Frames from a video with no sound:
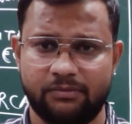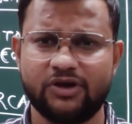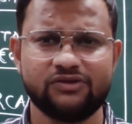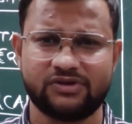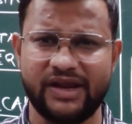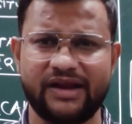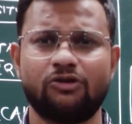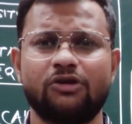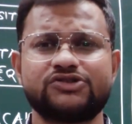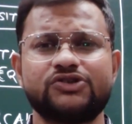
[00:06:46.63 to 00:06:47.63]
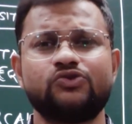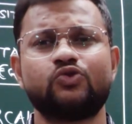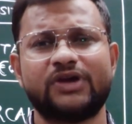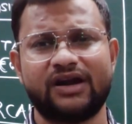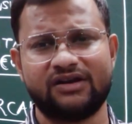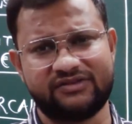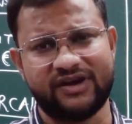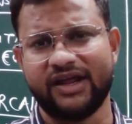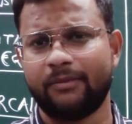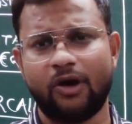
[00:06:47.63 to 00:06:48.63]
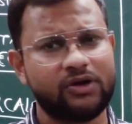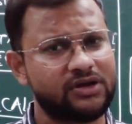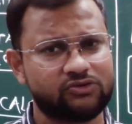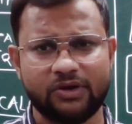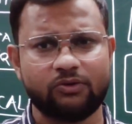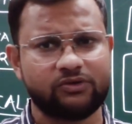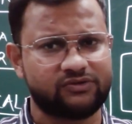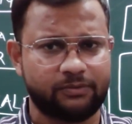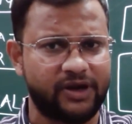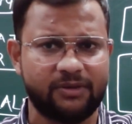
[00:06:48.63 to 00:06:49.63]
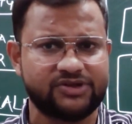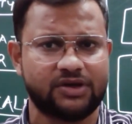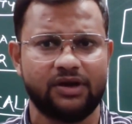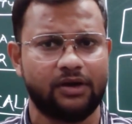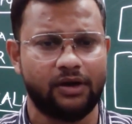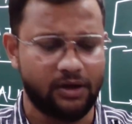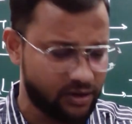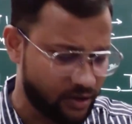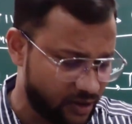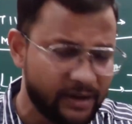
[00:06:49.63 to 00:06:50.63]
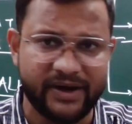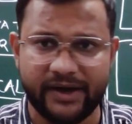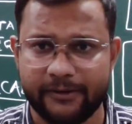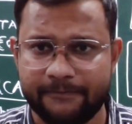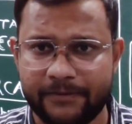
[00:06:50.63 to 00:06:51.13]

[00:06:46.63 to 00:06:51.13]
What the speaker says: because technology use and understanding about earthquake was pretty much limited.